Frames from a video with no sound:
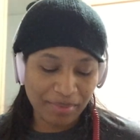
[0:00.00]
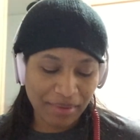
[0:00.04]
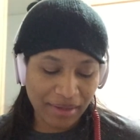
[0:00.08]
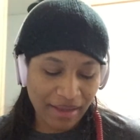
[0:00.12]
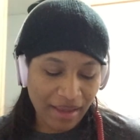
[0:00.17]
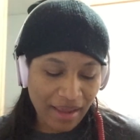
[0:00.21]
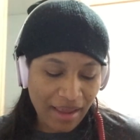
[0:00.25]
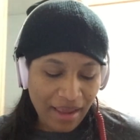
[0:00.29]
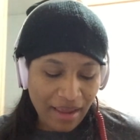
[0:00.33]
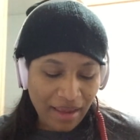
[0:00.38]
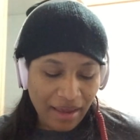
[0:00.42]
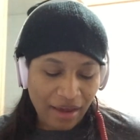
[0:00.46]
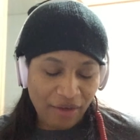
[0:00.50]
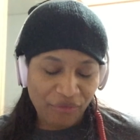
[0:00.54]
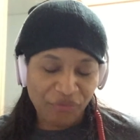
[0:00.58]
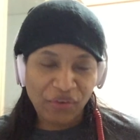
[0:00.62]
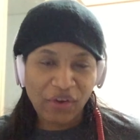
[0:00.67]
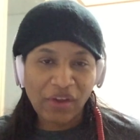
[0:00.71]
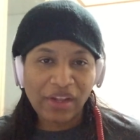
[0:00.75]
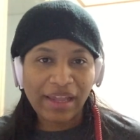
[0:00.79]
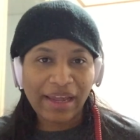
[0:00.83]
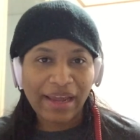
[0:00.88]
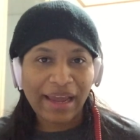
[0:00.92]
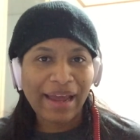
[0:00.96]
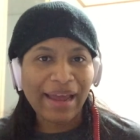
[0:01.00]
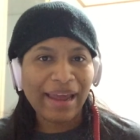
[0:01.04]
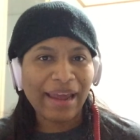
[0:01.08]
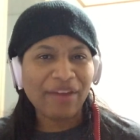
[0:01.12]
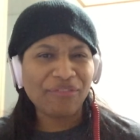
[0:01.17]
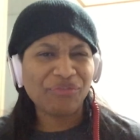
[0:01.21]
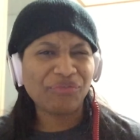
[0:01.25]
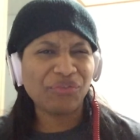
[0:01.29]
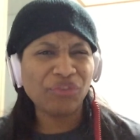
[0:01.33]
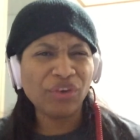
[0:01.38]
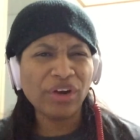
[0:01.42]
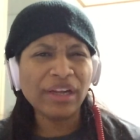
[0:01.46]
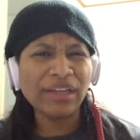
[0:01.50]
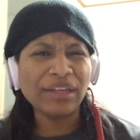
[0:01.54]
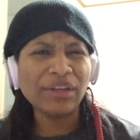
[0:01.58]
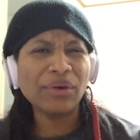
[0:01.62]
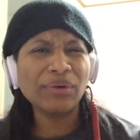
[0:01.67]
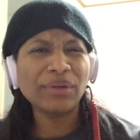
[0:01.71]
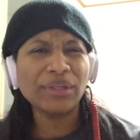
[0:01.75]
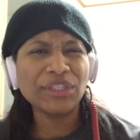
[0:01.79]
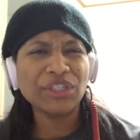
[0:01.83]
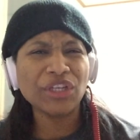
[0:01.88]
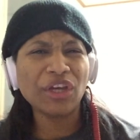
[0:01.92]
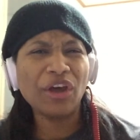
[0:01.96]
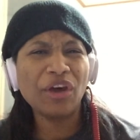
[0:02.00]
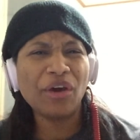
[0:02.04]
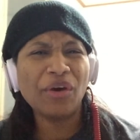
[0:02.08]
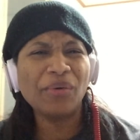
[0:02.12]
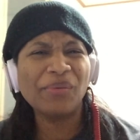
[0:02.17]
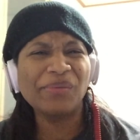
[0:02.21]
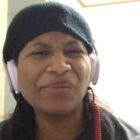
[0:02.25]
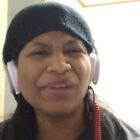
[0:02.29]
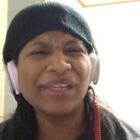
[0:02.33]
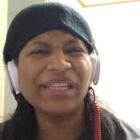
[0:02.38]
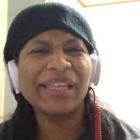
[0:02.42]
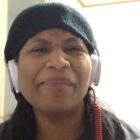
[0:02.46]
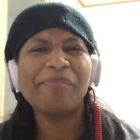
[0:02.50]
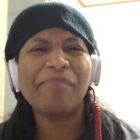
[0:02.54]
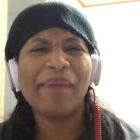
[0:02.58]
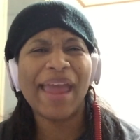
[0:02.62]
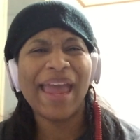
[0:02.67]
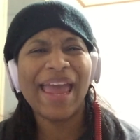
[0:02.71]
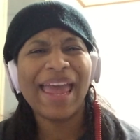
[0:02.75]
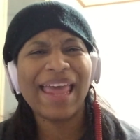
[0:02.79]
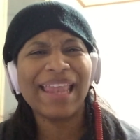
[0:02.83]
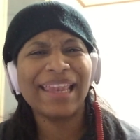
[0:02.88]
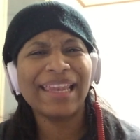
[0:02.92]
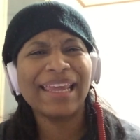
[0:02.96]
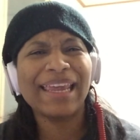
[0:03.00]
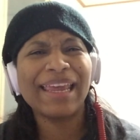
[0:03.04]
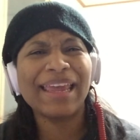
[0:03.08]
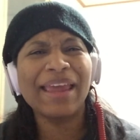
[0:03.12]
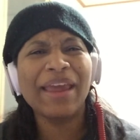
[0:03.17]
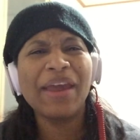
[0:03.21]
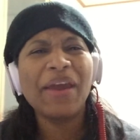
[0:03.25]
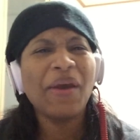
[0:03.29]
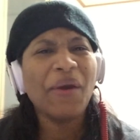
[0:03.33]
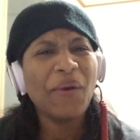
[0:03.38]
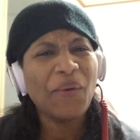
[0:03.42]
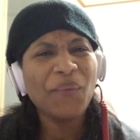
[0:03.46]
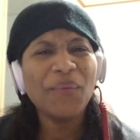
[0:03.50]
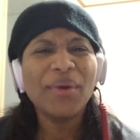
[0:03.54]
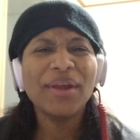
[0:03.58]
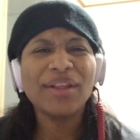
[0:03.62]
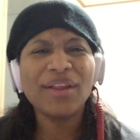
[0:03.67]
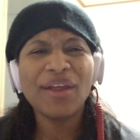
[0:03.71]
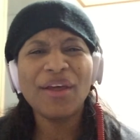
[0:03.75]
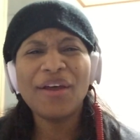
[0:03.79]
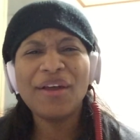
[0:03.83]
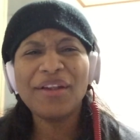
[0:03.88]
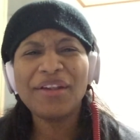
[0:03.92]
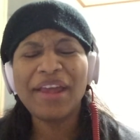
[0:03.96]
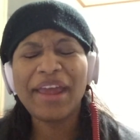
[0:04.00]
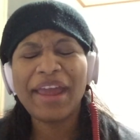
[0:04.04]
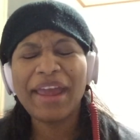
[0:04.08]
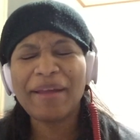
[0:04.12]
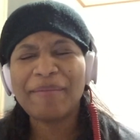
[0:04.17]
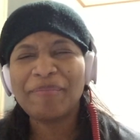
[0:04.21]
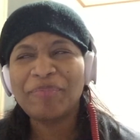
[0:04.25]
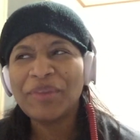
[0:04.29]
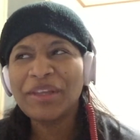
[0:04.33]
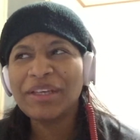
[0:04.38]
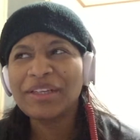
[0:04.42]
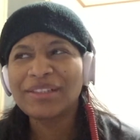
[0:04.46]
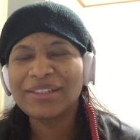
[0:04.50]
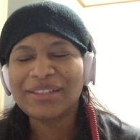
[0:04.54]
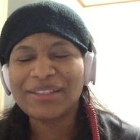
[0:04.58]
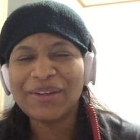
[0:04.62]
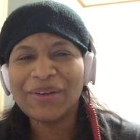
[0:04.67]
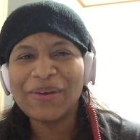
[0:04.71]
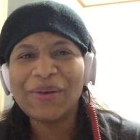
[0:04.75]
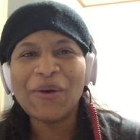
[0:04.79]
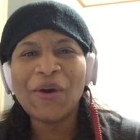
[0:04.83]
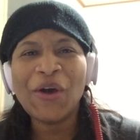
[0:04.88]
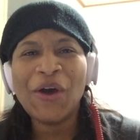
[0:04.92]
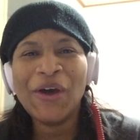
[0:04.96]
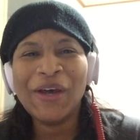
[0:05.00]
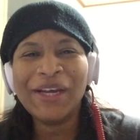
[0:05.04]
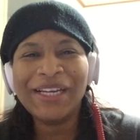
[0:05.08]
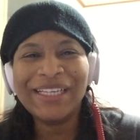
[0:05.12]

but I felt like I had front loaded y'all really badly with all that. So